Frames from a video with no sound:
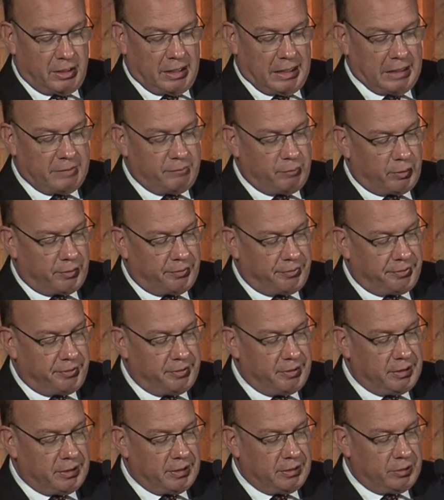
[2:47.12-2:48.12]

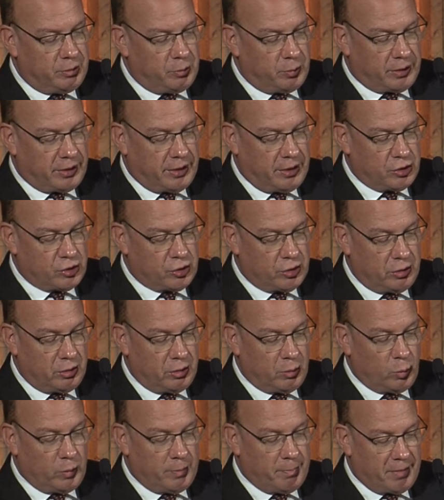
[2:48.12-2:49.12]
advocacy and education,
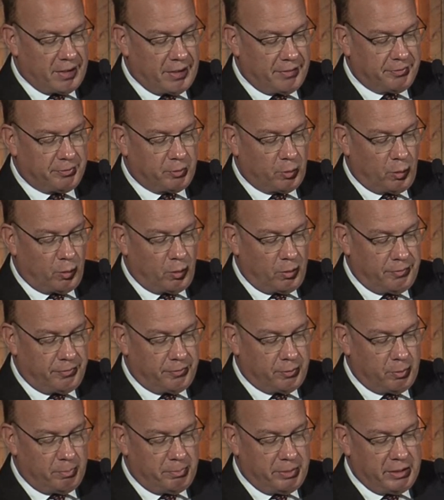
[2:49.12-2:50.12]
we must
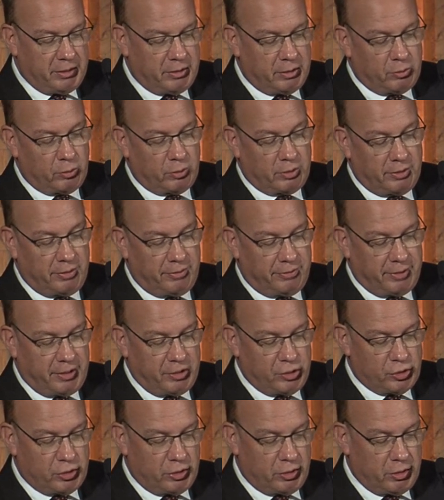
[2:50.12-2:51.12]
also be an
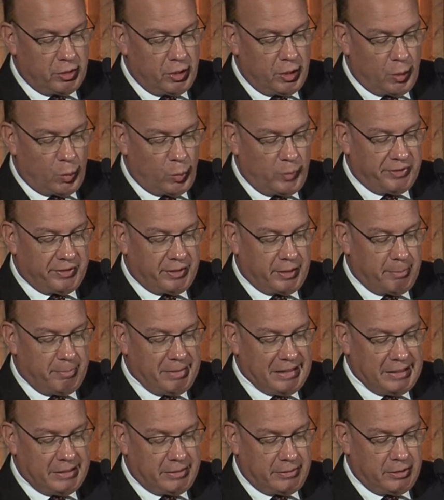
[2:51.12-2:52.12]
organization with an
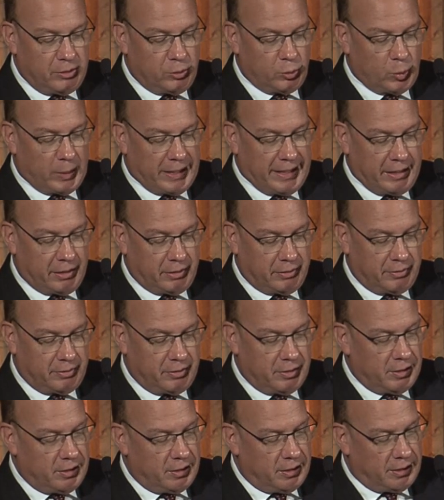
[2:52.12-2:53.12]
ability to act
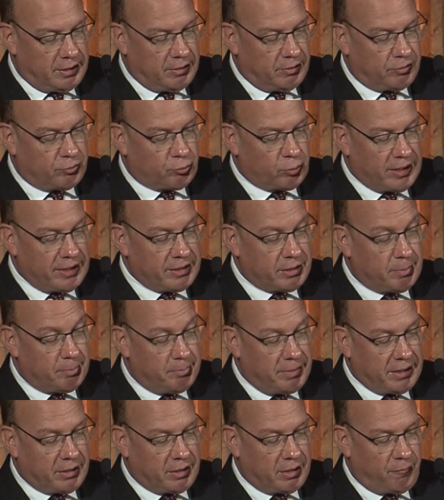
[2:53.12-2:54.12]
and strike
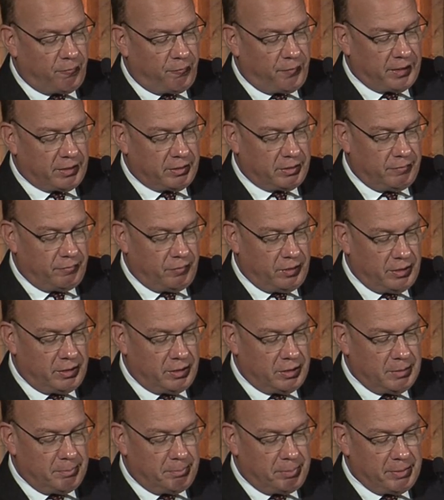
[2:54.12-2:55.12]
back effectively
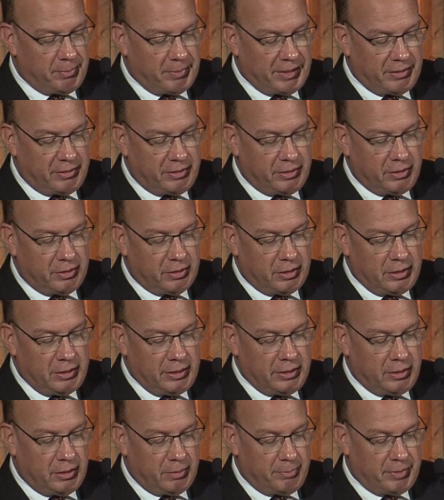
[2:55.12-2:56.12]
implementing
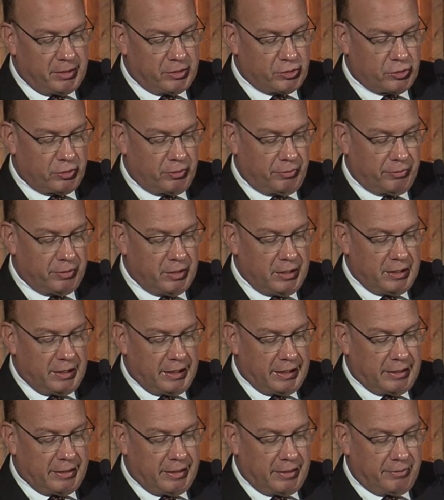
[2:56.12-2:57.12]
legal measures
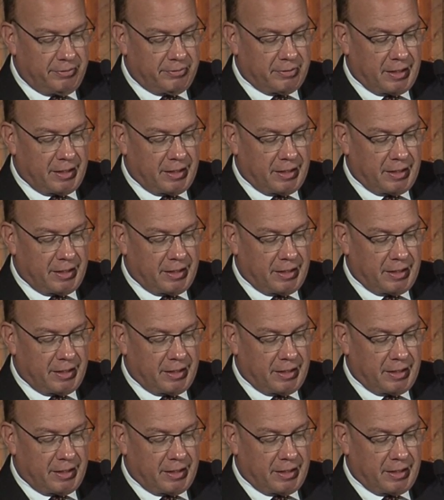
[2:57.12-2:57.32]
against